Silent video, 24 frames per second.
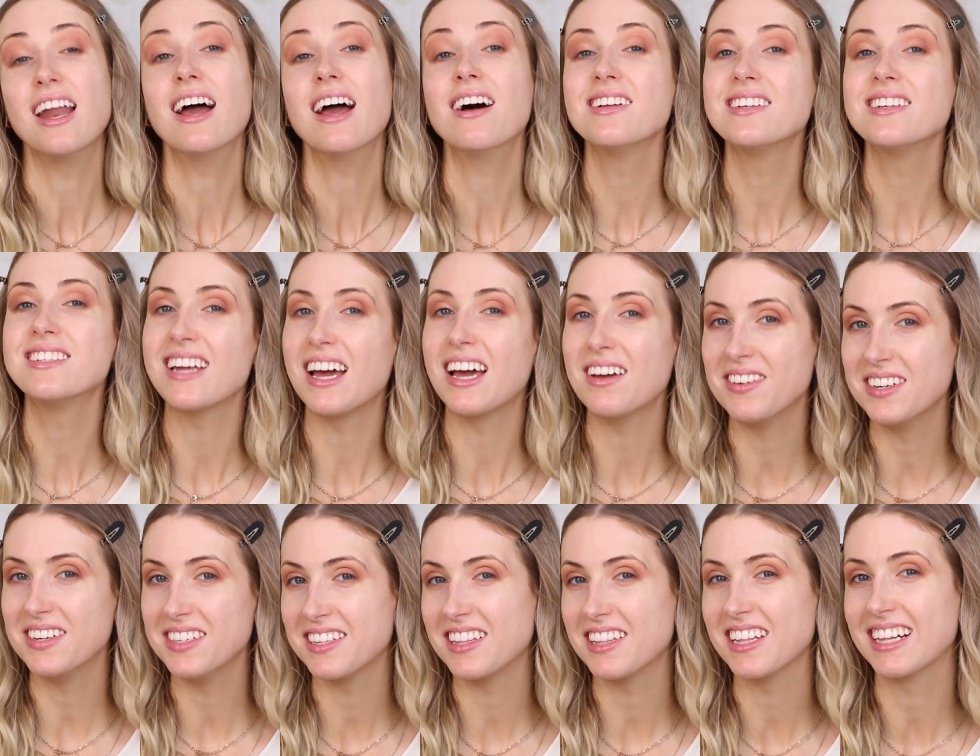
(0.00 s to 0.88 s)
Now let's dive
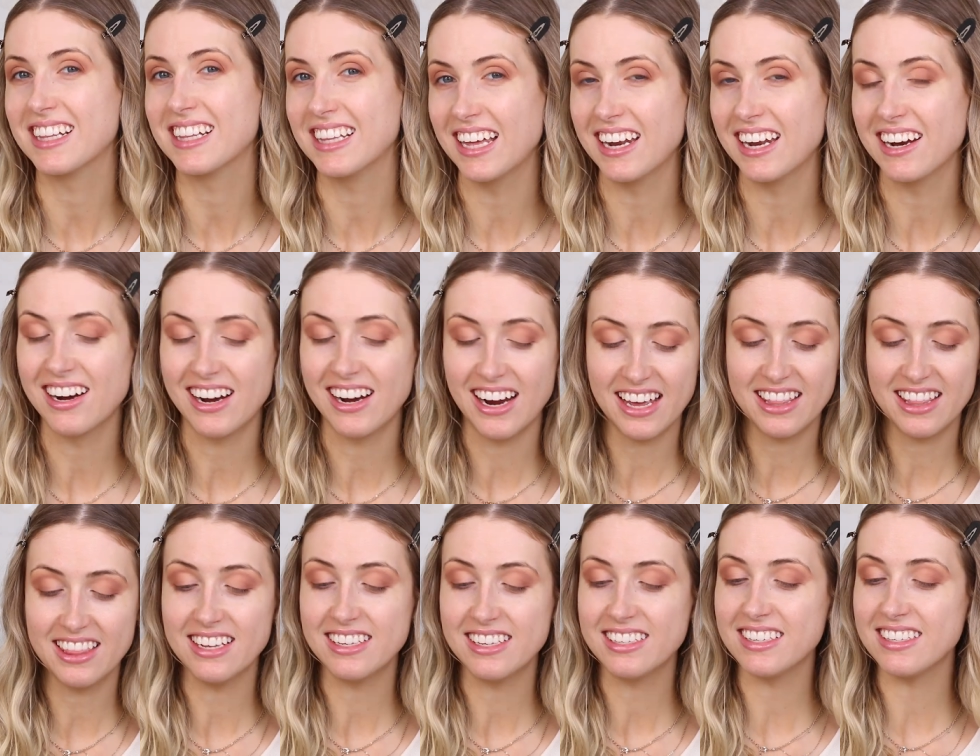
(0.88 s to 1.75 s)
into the glitter,
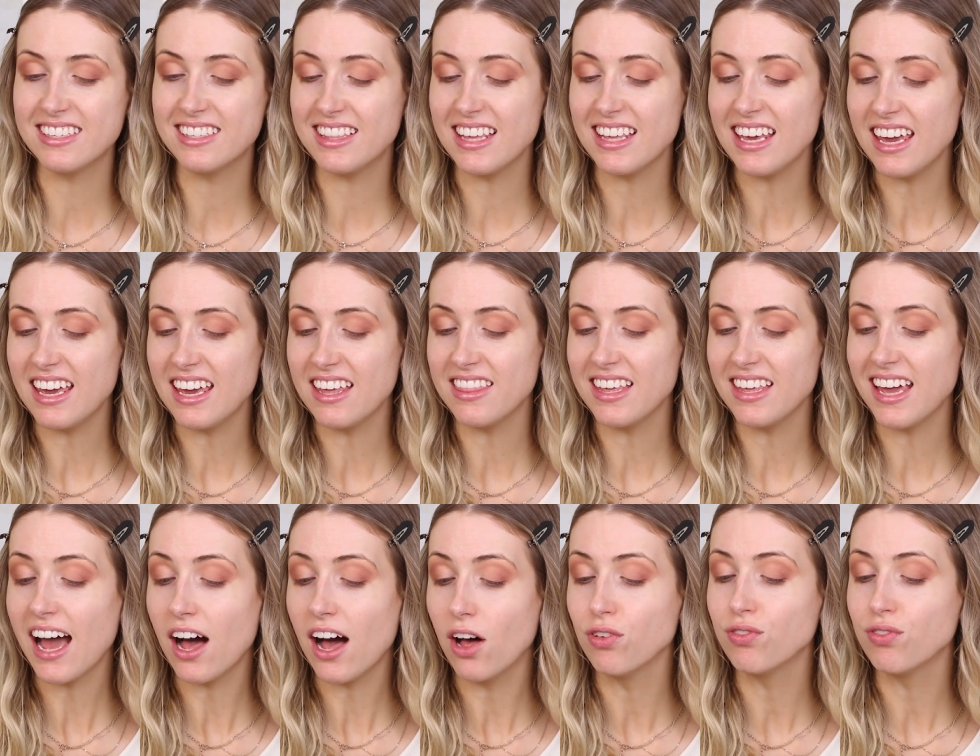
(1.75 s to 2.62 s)
and this is the
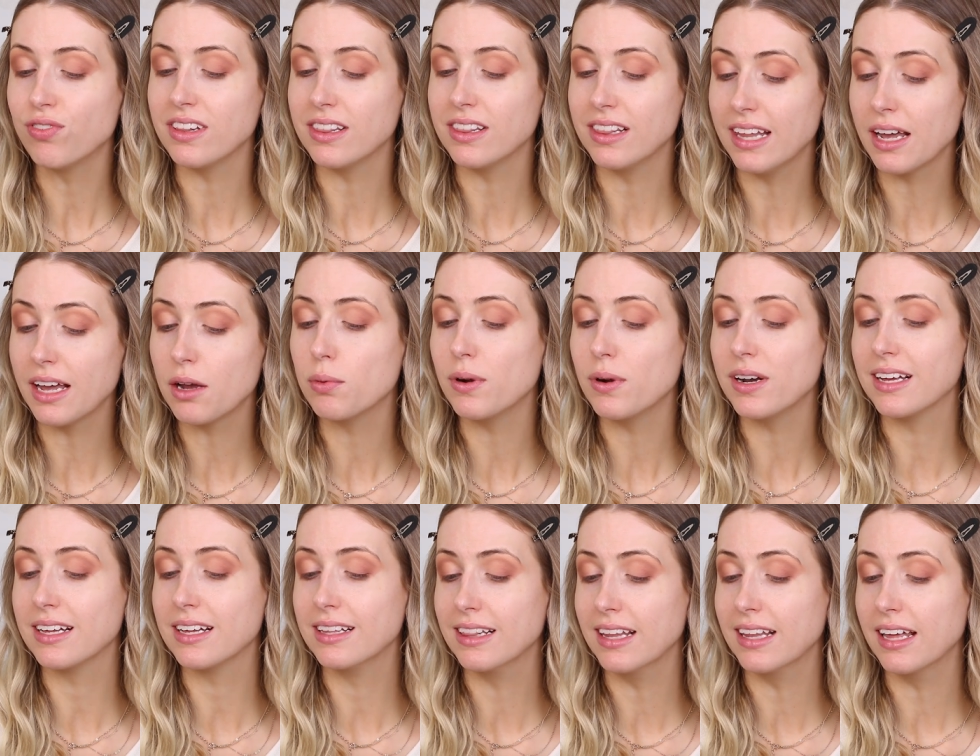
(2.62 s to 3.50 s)
e.l.f.
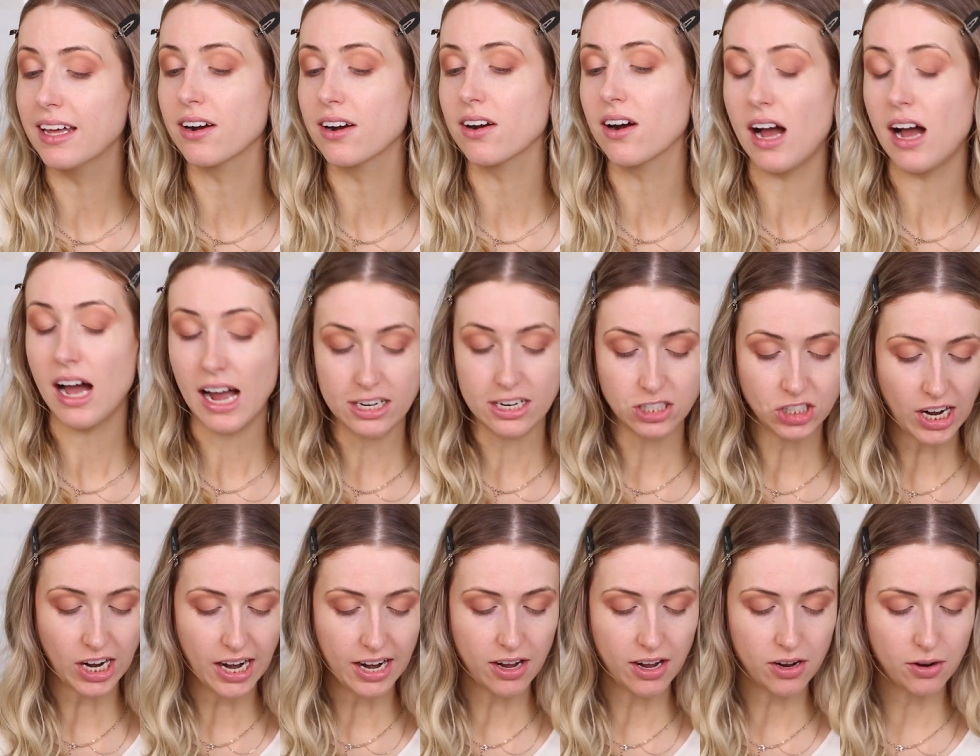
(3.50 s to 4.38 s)
liquid glitter
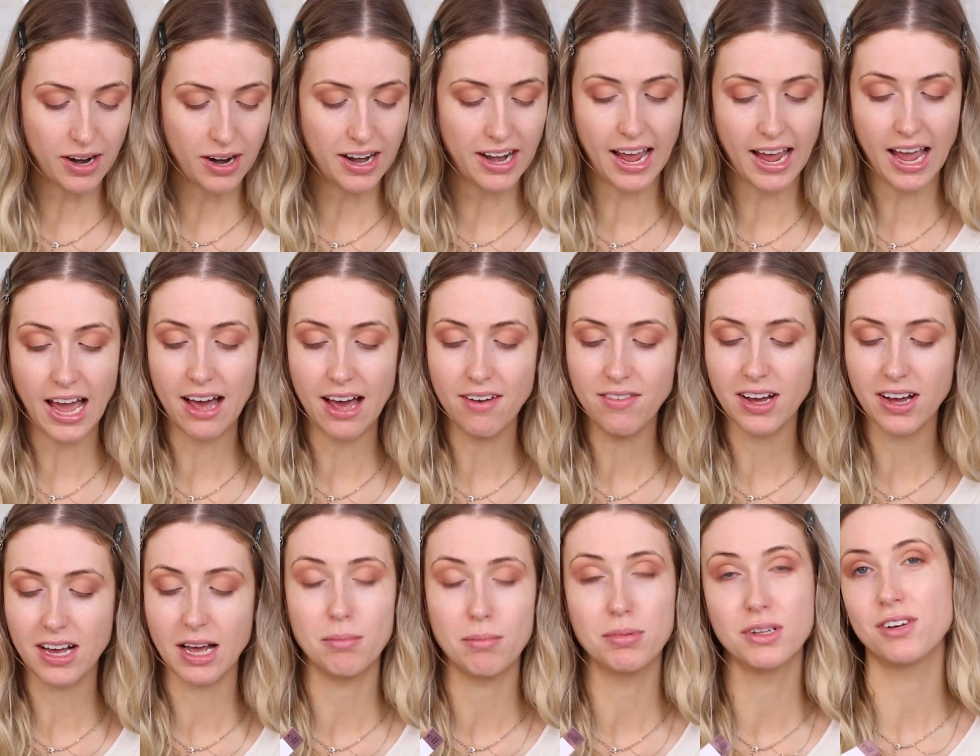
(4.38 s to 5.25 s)
eyeshadow, and I have a
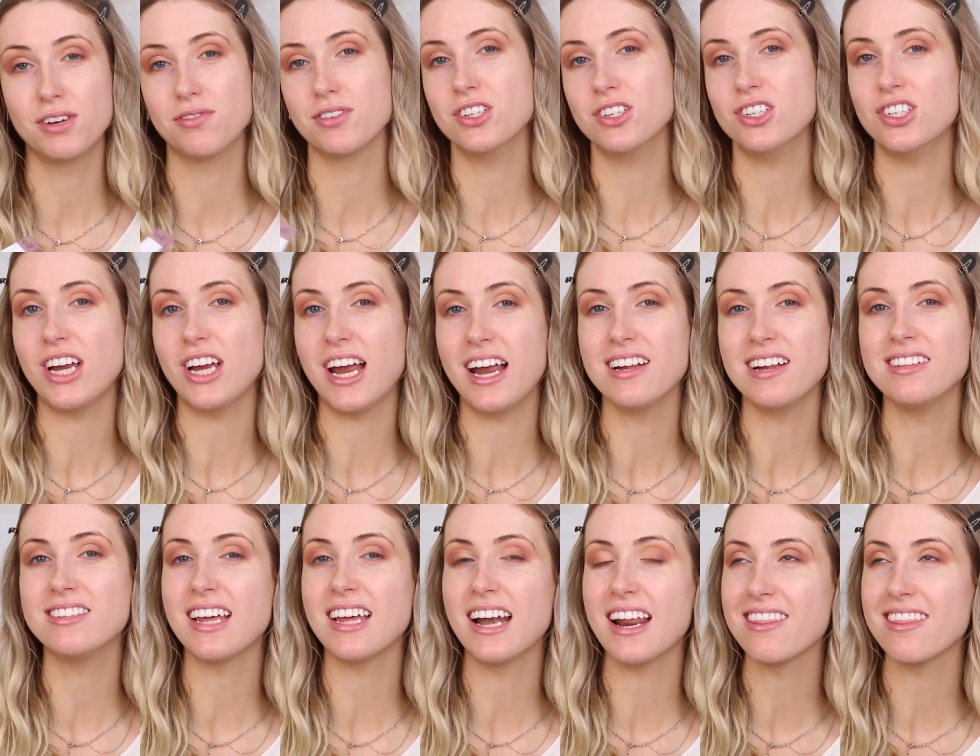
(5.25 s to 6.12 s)
couple of different
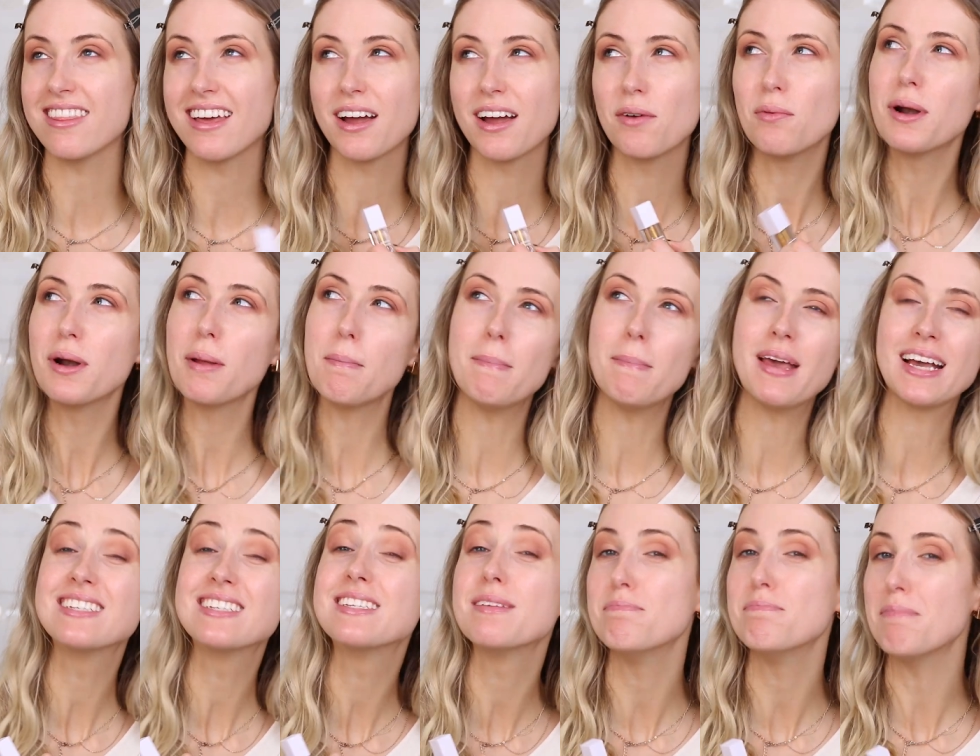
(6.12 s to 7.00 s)
shades and I think I want to
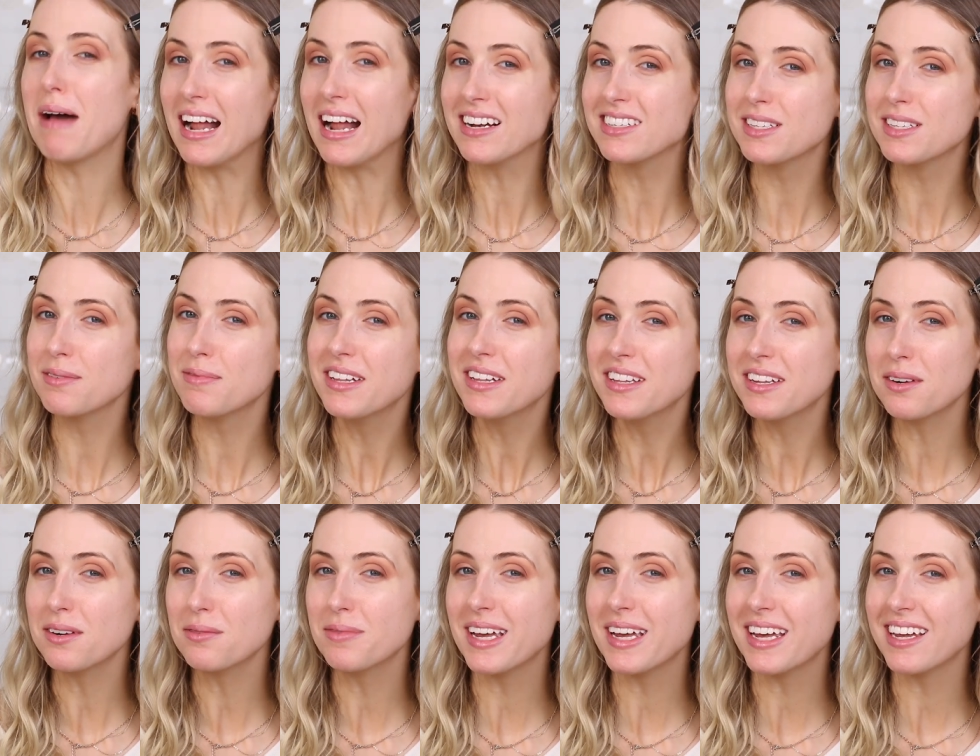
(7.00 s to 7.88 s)
mix and match them a
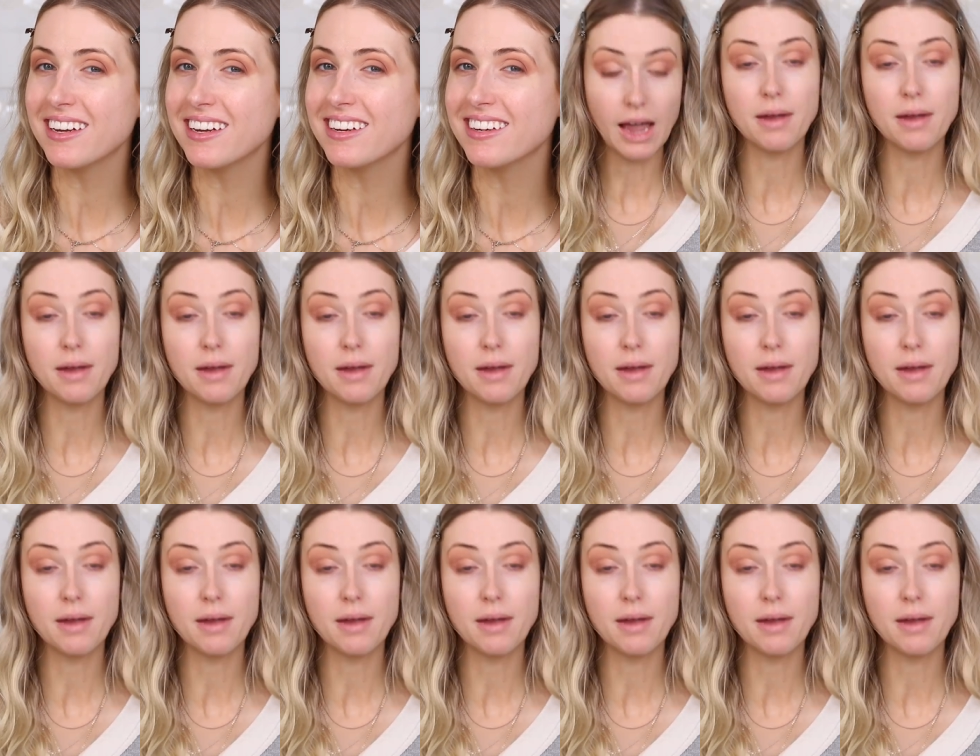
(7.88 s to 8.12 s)
little bit.